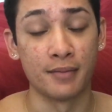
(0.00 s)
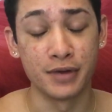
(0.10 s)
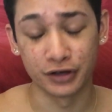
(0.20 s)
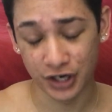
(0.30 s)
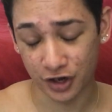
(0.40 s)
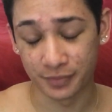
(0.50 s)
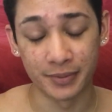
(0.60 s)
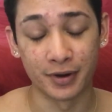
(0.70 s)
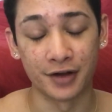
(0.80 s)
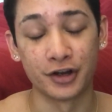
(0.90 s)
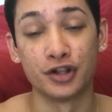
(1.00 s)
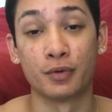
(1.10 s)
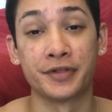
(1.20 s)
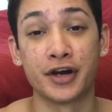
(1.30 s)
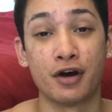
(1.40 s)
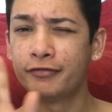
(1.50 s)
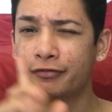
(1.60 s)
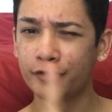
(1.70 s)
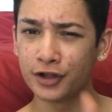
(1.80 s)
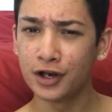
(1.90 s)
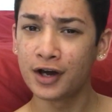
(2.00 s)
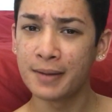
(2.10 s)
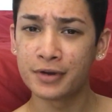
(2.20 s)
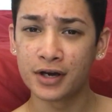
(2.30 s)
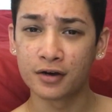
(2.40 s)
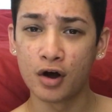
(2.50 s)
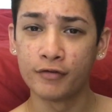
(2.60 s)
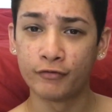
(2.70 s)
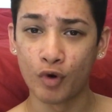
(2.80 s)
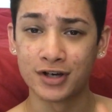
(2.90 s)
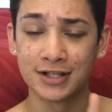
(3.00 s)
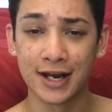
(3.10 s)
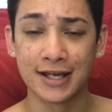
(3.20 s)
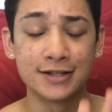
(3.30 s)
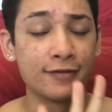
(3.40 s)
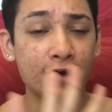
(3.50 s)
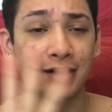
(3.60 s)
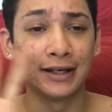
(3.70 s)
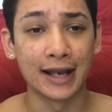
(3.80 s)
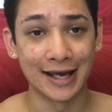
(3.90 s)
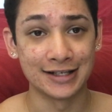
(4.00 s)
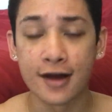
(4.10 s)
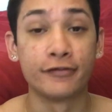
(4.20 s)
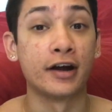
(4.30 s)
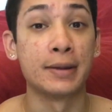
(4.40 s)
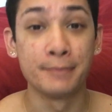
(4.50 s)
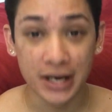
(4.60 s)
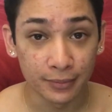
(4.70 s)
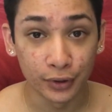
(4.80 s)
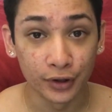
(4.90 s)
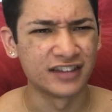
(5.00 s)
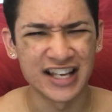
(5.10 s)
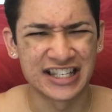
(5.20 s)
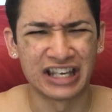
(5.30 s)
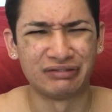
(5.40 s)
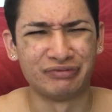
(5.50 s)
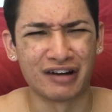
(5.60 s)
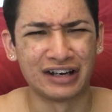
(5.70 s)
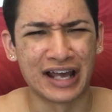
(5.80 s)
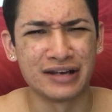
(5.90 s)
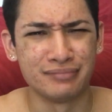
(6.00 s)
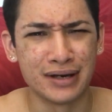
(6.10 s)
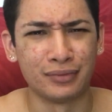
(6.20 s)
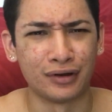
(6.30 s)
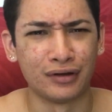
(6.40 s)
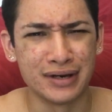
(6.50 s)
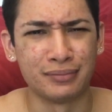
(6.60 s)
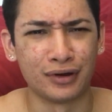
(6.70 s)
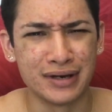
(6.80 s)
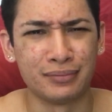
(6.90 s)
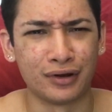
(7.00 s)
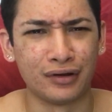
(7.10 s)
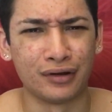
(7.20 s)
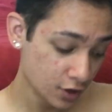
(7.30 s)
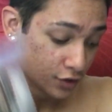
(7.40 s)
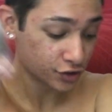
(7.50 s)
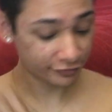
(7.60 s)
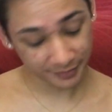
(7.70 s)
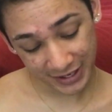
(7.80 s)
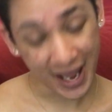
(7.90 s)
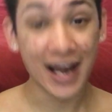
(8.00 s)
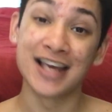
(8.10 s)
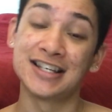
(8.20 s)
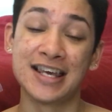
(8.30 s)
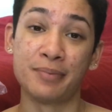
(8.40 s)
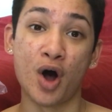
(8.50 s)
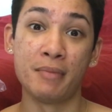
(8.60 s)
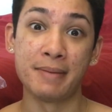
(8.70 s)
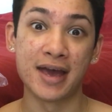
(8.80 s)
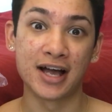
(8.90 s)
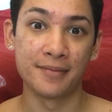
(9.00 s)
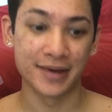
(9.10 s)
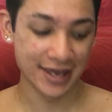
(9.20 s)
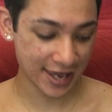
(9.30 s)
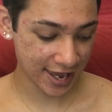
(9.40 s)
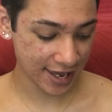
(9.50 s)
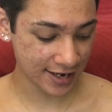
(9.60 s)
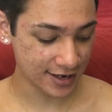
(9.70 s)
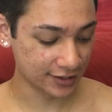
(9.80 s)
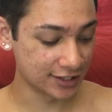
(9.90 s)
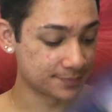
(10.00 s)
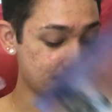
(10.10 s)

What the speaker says: 1,000,000 other people out there in the world that know. For the look I'm gonna go for today, it's very light, very minimal. That's it. Very light, minimal. So for me, I like to keep all my makeup in these